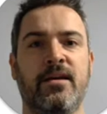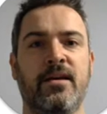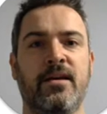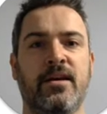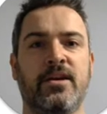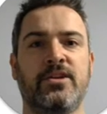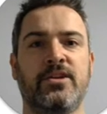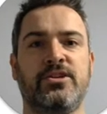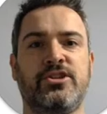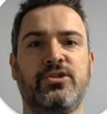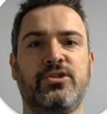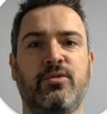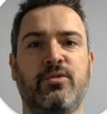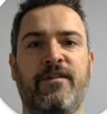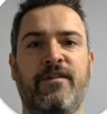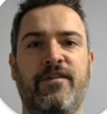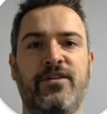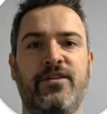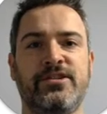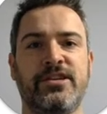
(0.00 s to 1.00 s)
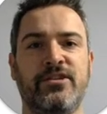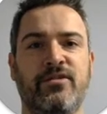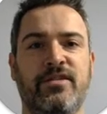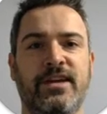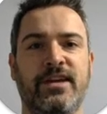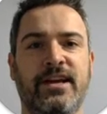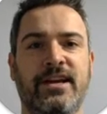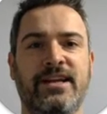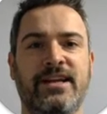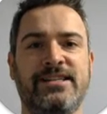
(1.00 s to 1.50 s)
So the first thing you're
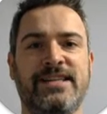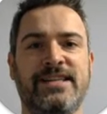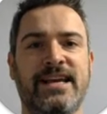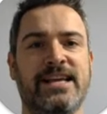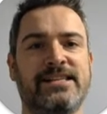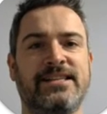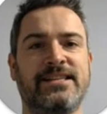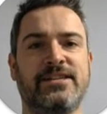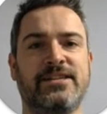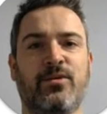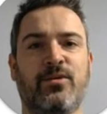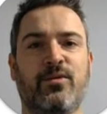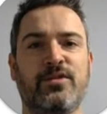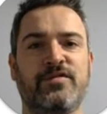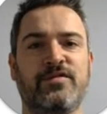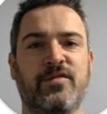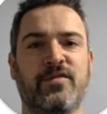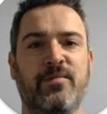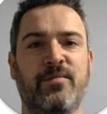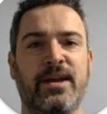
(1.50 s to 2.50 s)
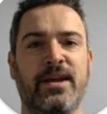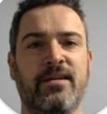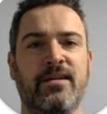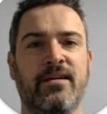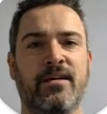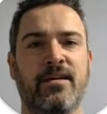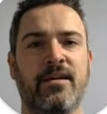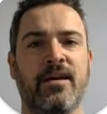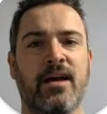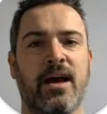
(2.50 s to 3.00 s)
thinking is this course for me?
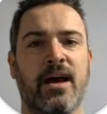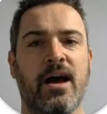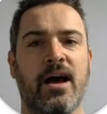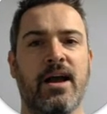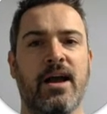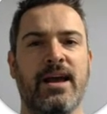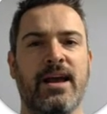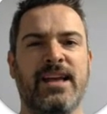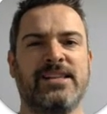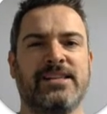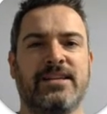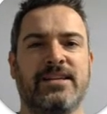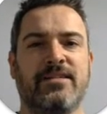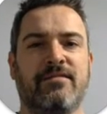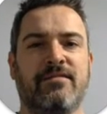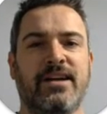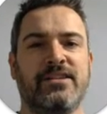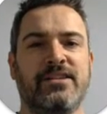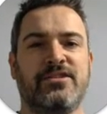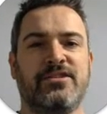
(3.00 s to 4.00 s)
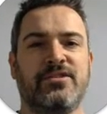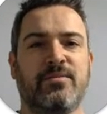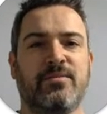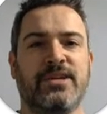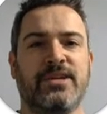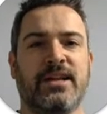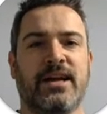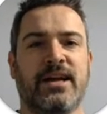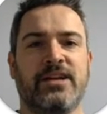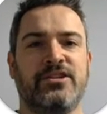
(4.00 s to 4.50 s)
Is it the right
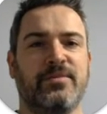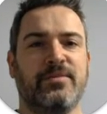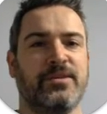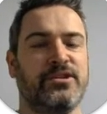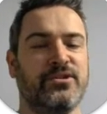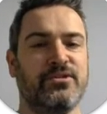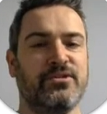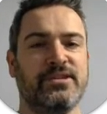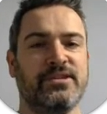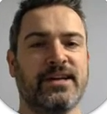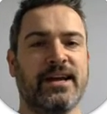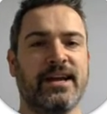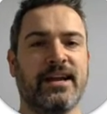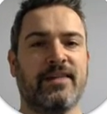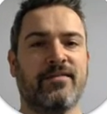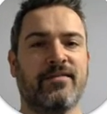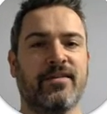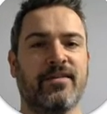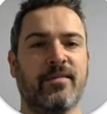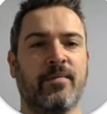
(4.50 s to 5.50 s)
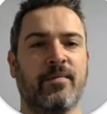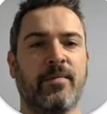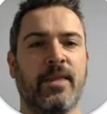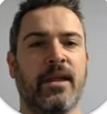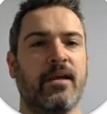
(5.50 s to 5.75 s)
subject I should be choosing at A-level?